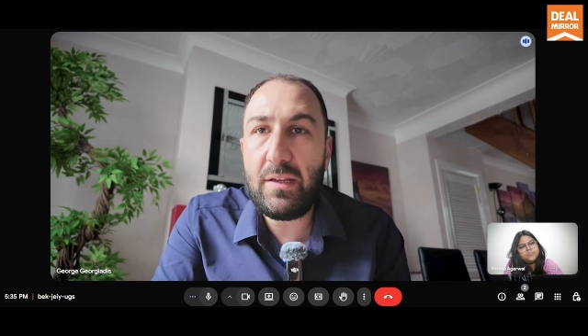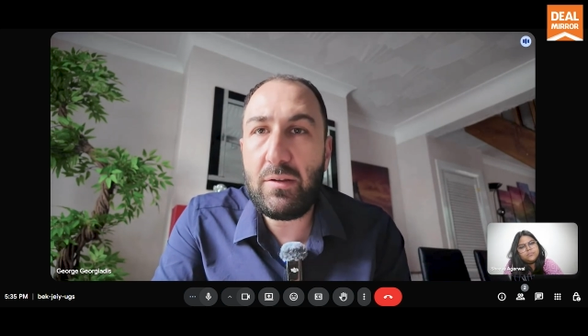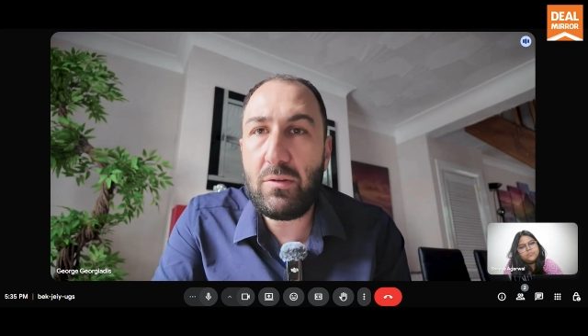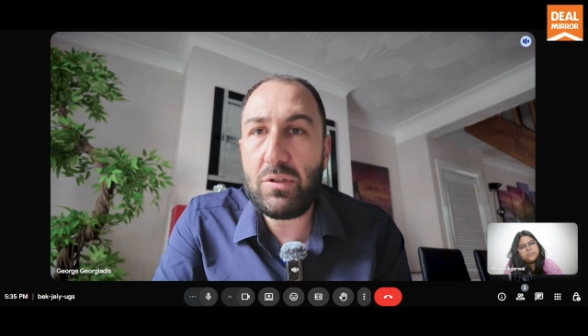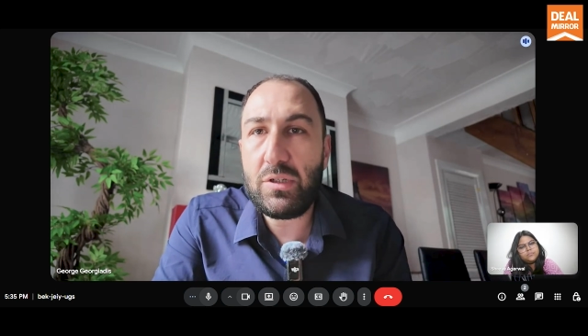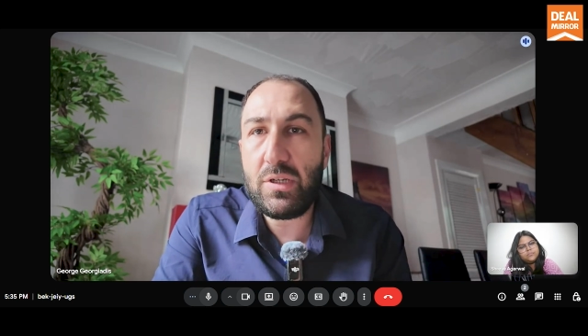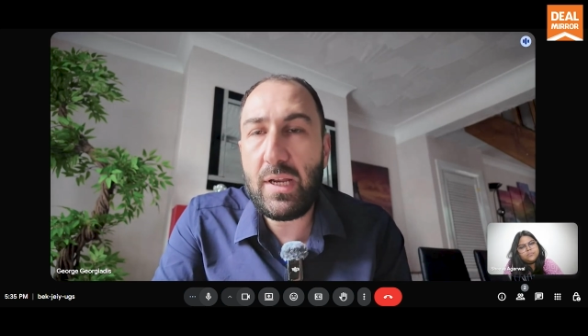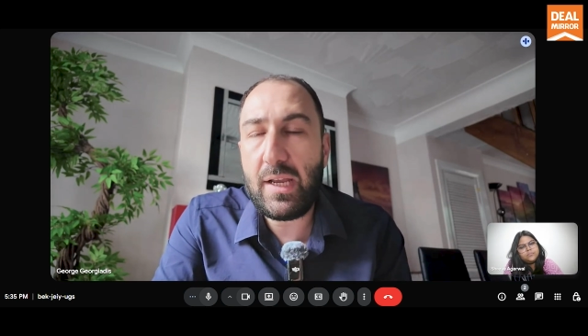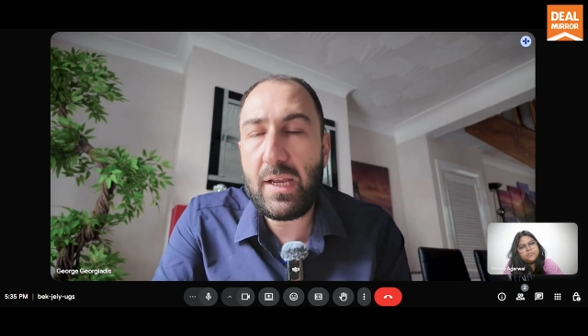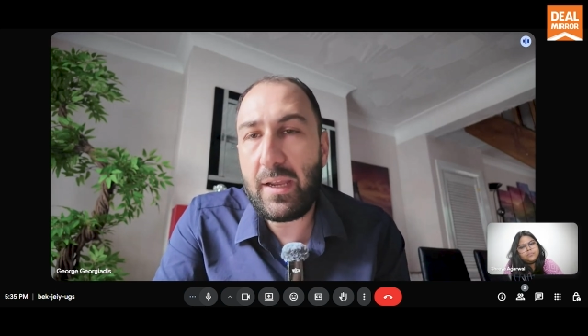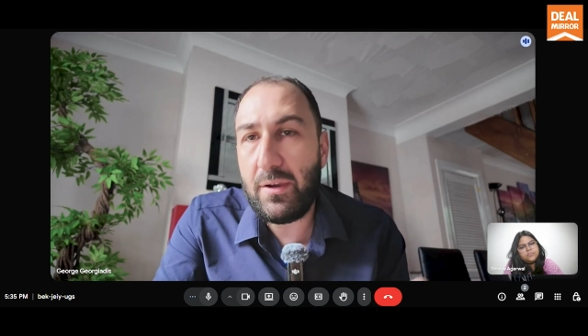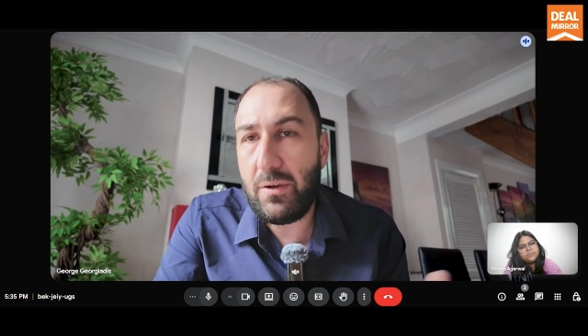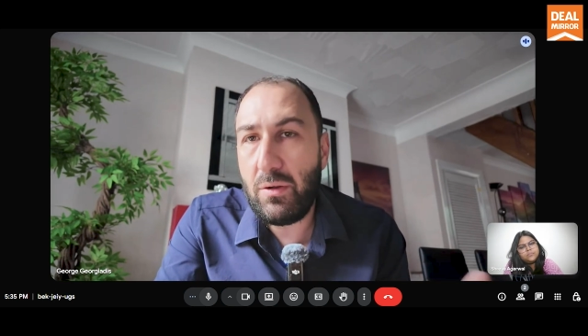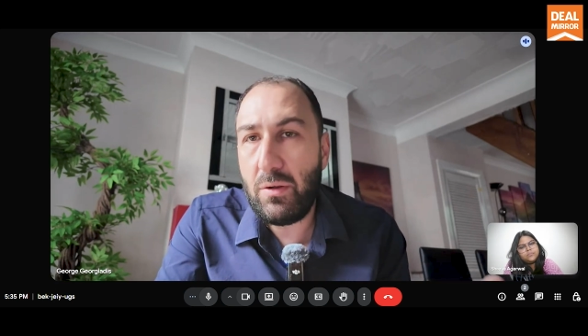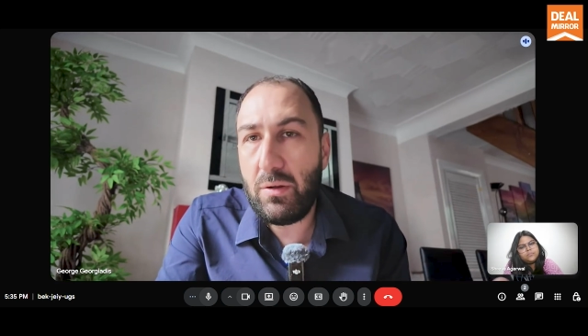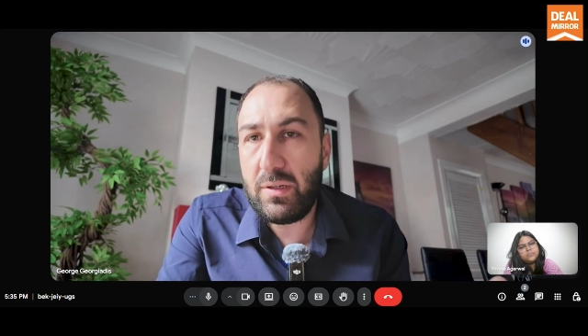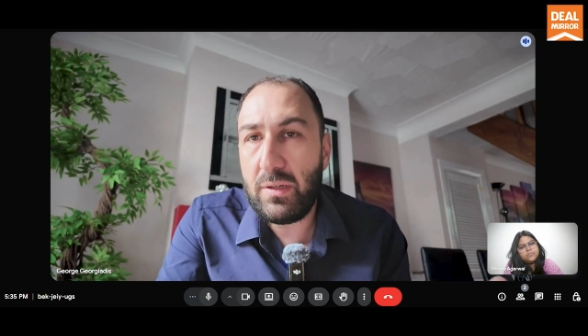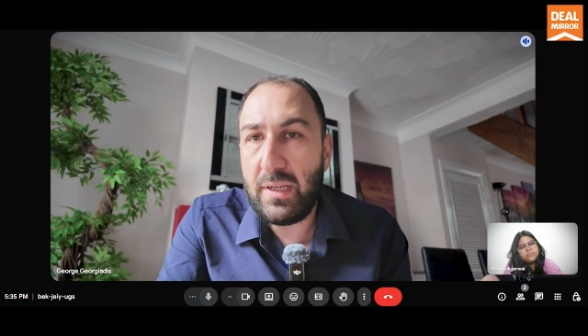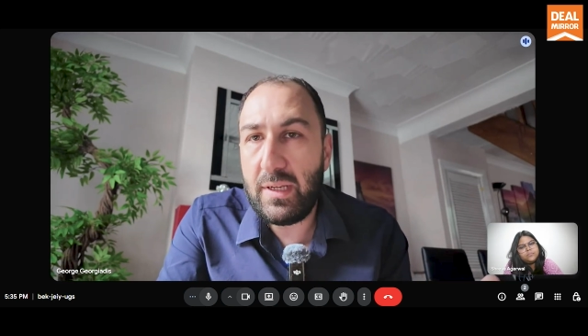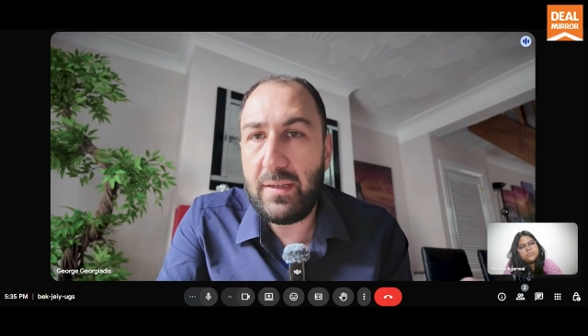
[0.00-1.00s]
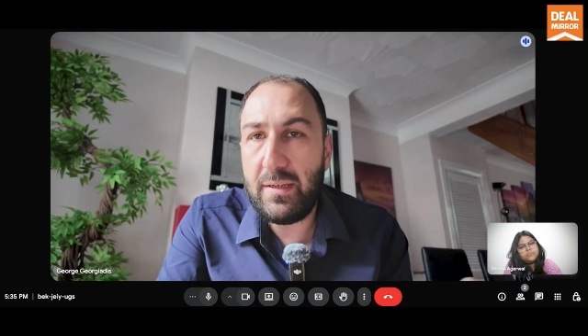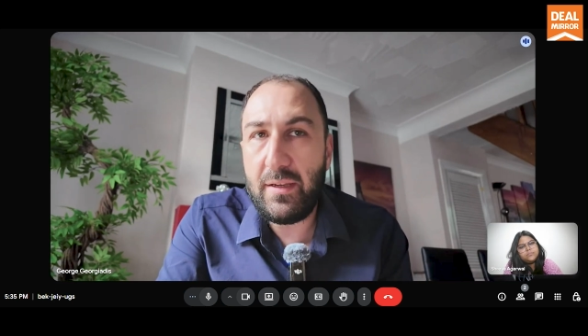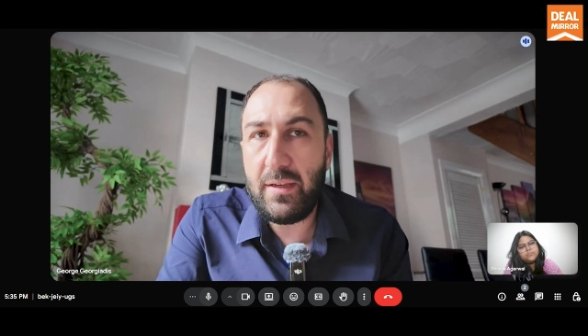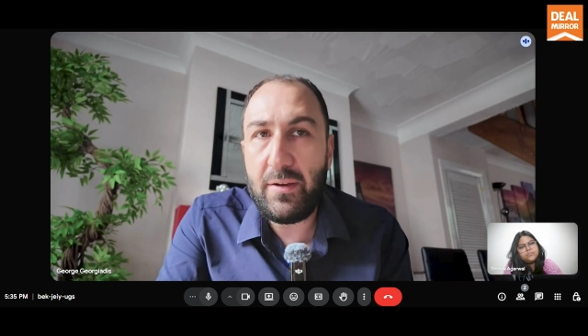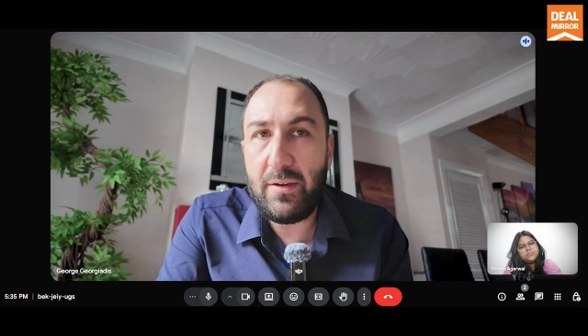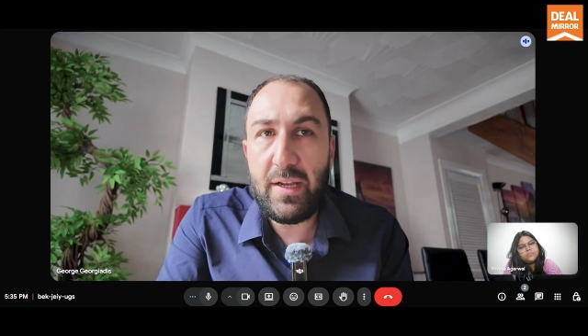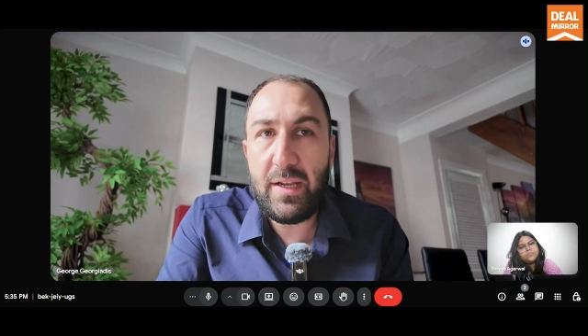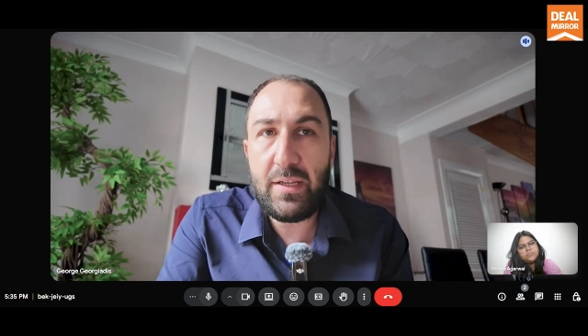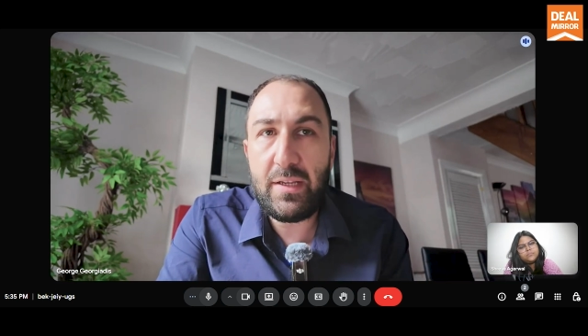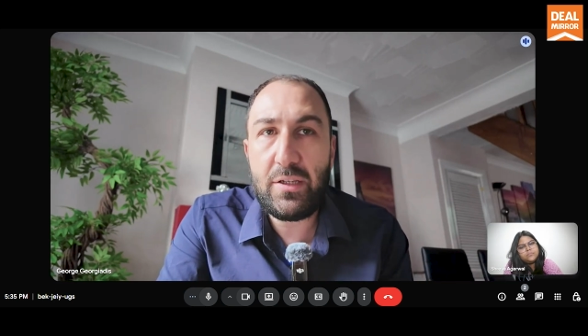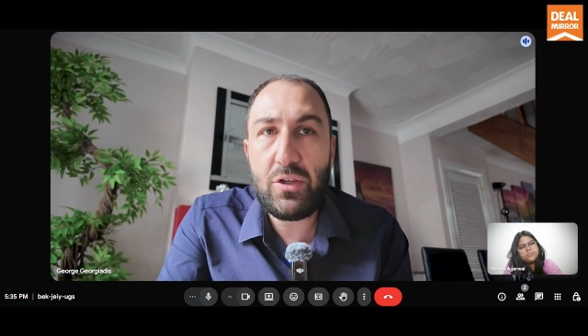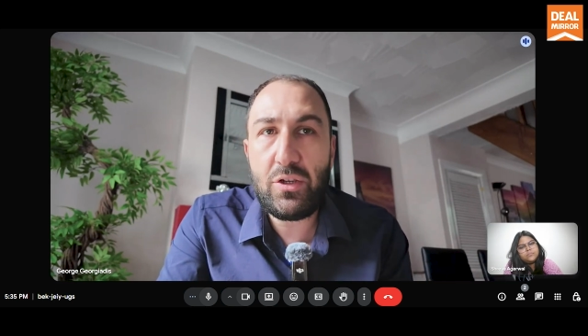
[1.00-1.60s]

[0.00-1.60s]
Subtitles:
It was like an old idea, right?